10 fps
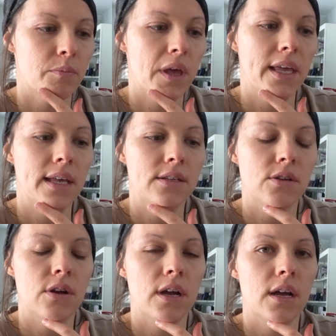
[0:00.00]
Baking
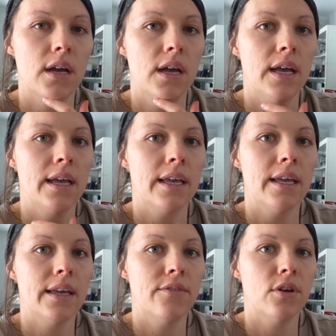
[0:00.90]
soda
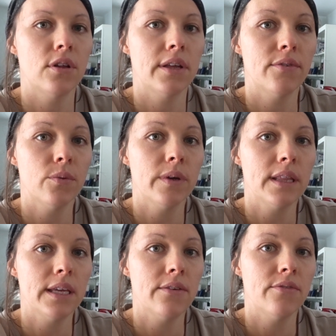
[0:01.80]
can give your liver
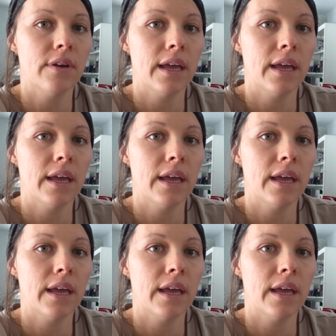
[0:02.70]
relief